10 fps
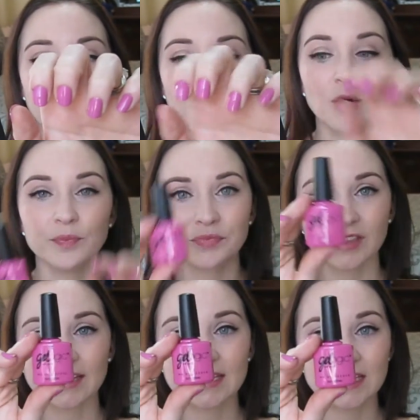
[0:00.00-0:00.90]
now.
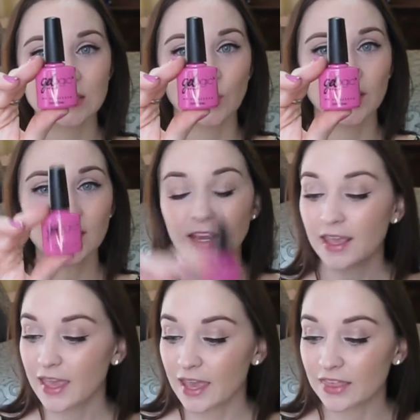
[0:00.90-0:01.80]
That's this one.
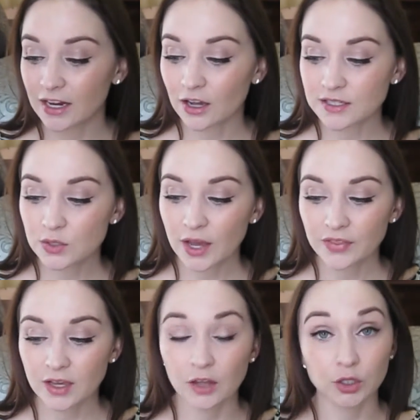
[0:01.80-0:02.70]
And then I also got the
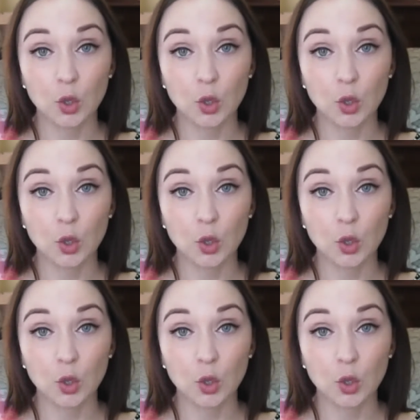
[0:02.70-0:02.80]
color